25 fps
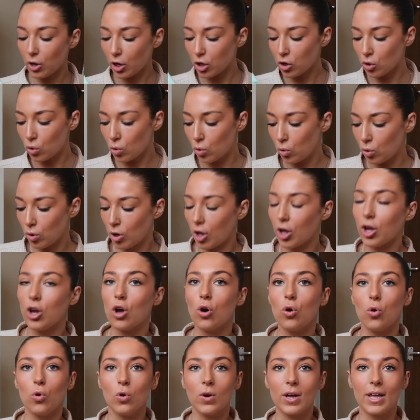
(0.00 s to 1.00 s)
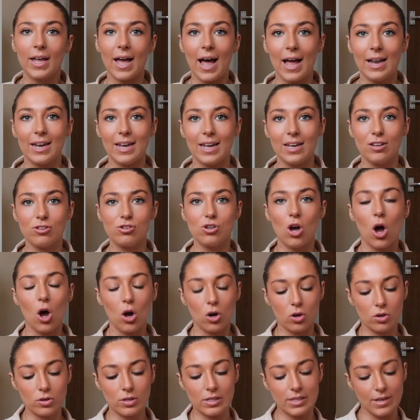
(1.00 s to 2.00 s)
like all like organic,
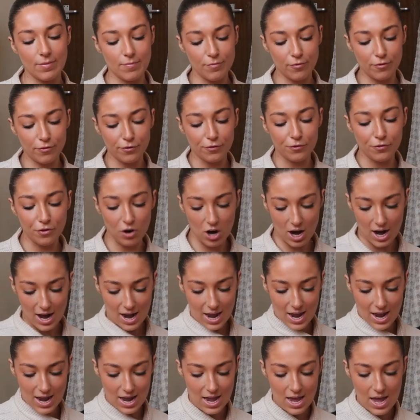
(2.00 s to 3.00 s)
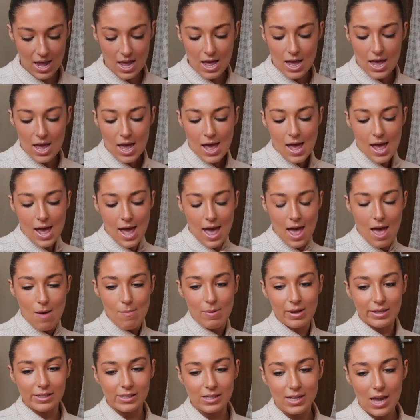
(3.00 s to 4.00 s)
toxin free
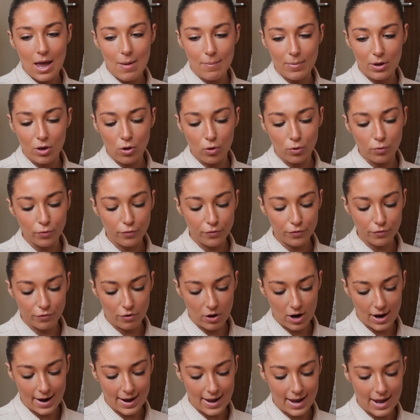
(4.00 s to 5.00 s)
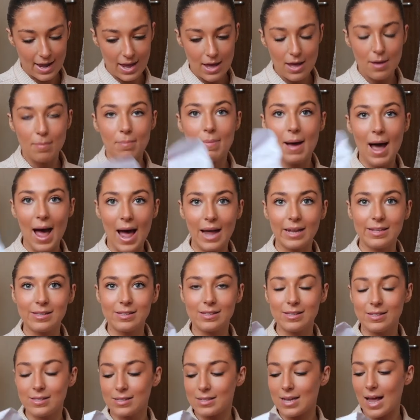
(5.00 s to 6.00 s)
and chemical free
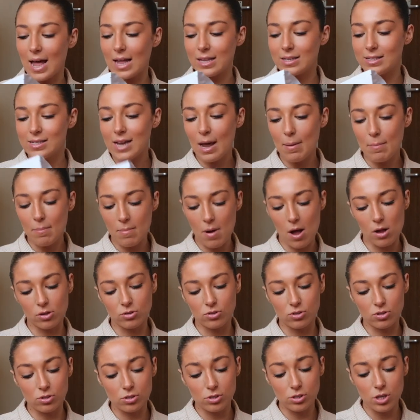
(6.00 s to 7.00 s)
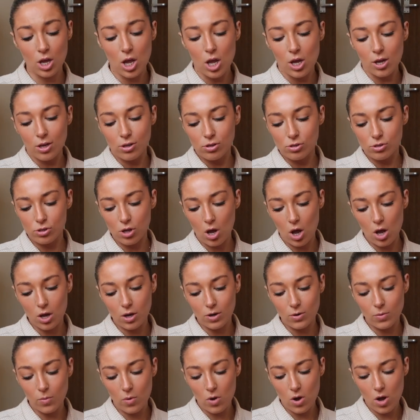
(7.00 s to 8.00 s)
pads and tampons.
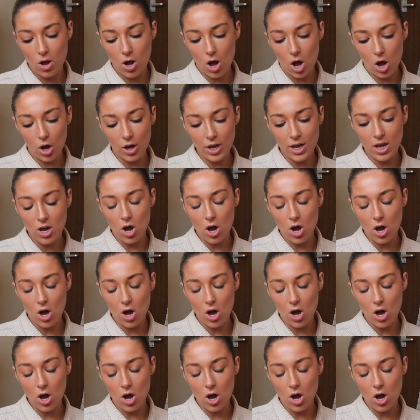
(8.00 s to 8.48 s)
So I